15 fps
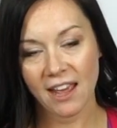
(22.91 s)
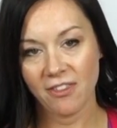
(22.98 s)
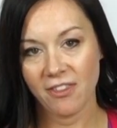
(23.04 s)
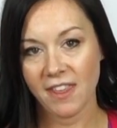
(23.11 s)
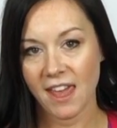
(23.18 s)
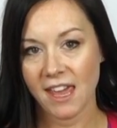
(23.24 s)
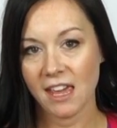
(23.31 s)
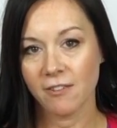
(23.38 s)
and
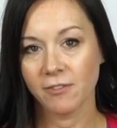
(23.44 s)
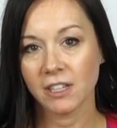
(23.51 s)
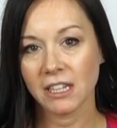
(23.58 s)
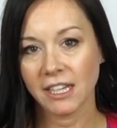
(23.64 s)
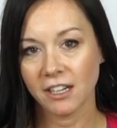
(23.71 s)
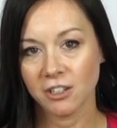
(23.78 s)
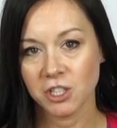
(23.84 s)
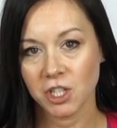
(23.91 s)
they have
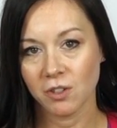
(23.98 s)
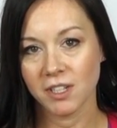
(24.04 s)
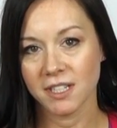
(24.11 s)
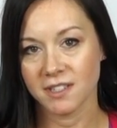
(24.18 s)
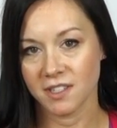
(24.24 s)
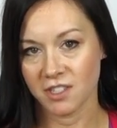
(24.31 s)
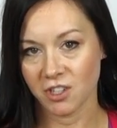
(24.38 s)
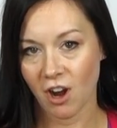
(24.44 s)
cleared you to
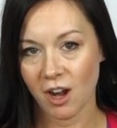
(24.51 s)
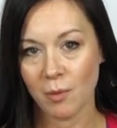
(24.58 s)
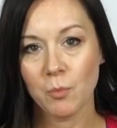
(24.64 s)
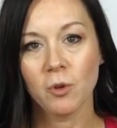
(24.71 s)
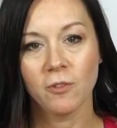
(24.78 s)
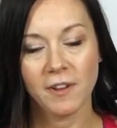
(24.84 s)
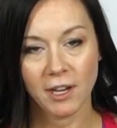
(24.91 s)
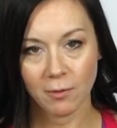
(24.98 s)
start
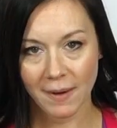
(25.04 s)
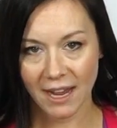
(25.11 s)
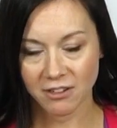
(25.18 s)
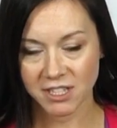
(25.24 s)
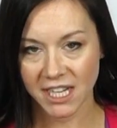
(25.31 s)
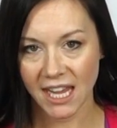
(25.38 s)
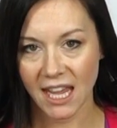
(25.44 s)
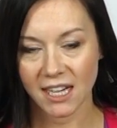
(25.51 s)
moving
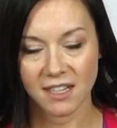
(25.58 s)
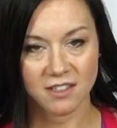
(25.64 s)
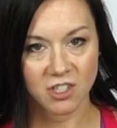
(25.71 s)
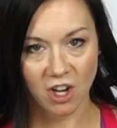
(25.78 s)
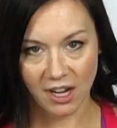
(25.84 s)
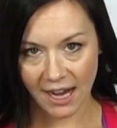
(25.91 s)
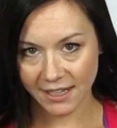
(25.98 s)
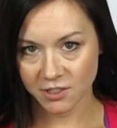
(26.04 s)
around again and
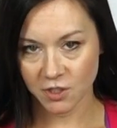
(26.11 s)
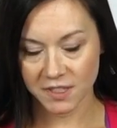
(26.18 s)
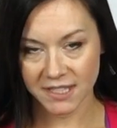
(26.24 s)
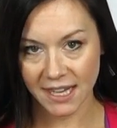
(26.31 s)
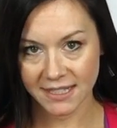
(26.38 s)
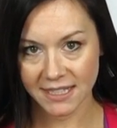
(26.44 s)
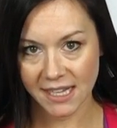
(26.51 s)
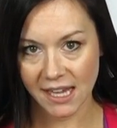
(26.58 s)
start
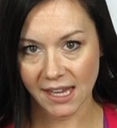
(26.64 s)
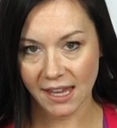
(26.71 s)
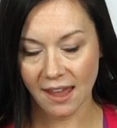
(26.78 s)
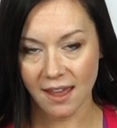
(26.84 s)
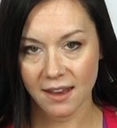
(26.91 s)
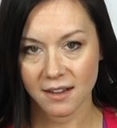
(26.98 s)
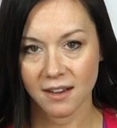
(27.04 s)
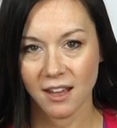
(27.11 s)
exercising
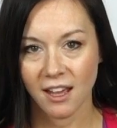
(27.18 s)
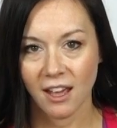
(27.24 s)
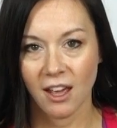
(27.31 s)
again.